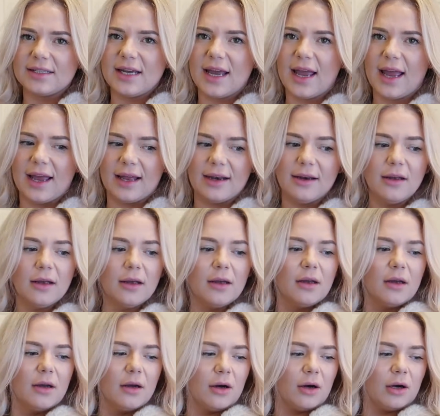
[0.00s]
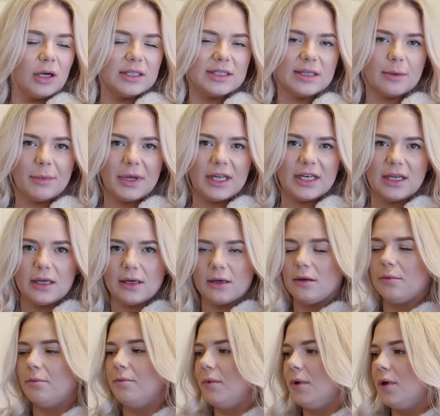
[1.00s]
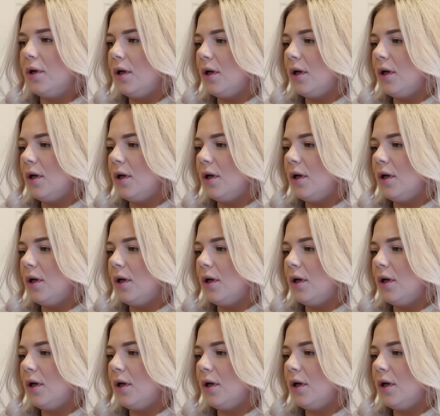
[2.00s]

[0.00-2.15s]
10 or it's a medium